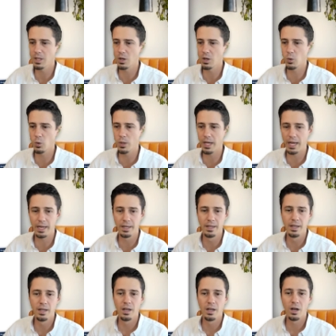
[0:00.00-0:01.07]
Okay,
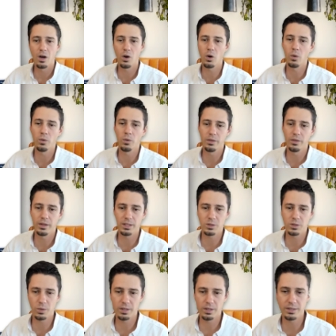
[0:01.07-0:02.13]
oh,
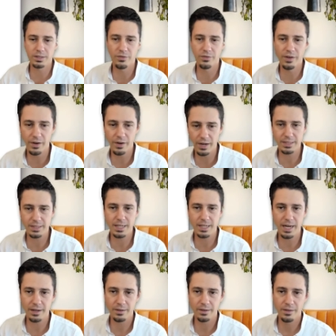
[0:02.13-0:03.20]
this one is very
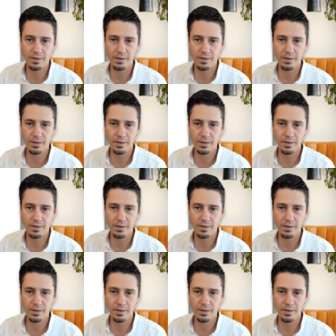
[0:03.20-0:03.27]
exciting.